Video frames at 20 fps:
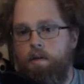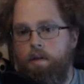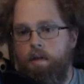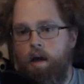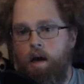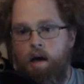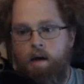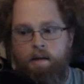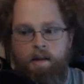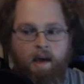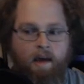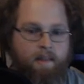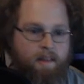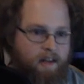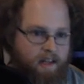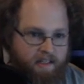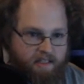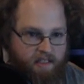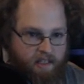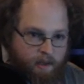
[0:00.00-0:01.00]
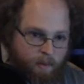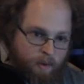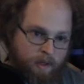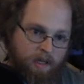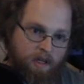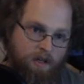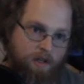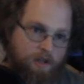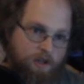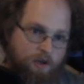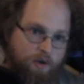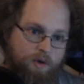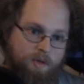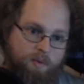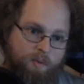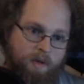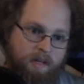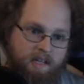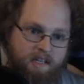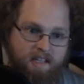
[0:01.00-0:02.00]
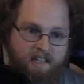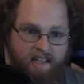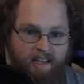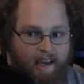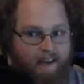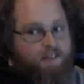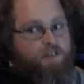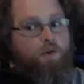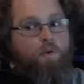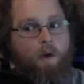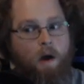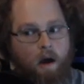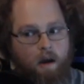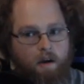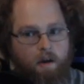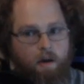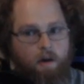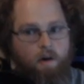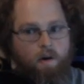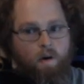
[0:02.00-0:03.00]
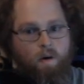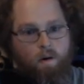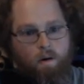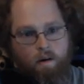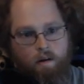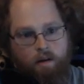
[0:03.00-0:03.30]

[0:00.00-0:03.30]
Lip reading: now the next thing we need to do is we need to get to Rocco,